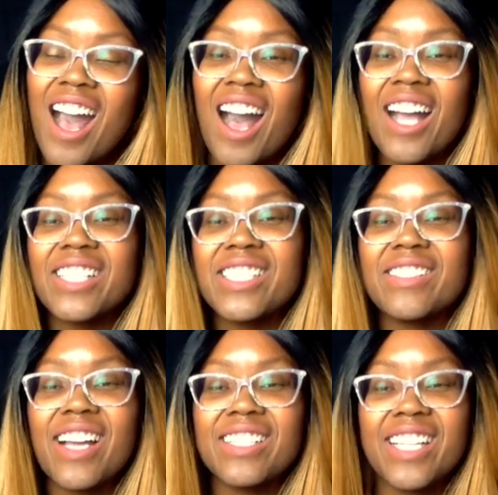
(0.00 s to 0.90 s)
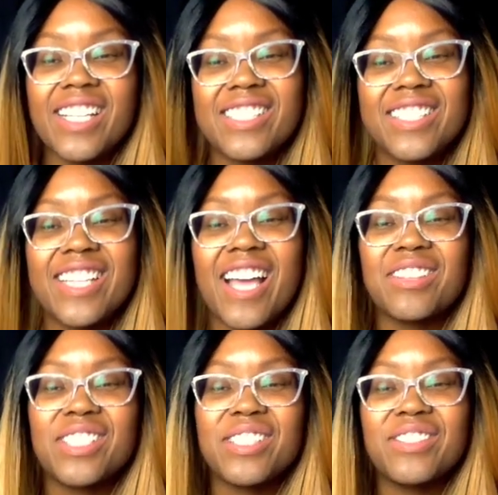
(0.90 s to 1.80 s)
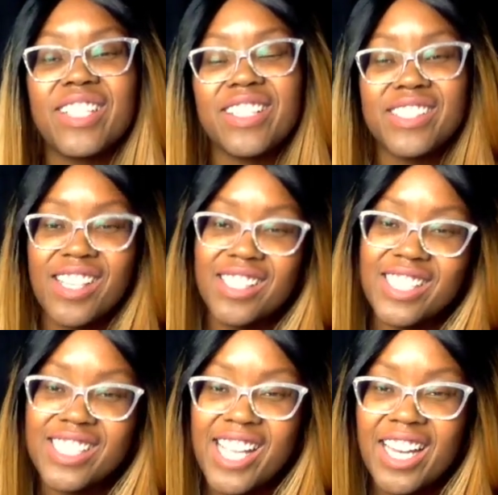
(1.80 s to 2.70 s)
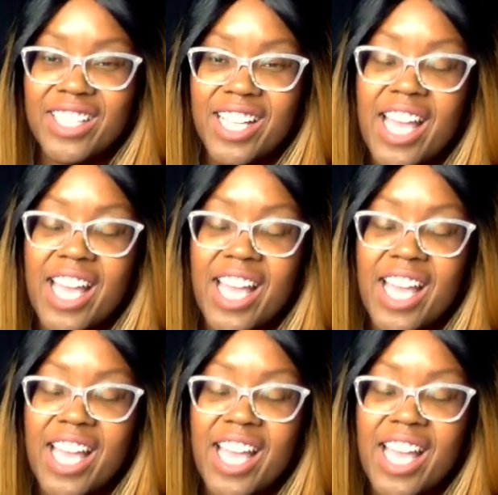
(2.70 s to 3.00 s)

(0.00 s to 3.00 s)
I do educational and how-to videos on this channel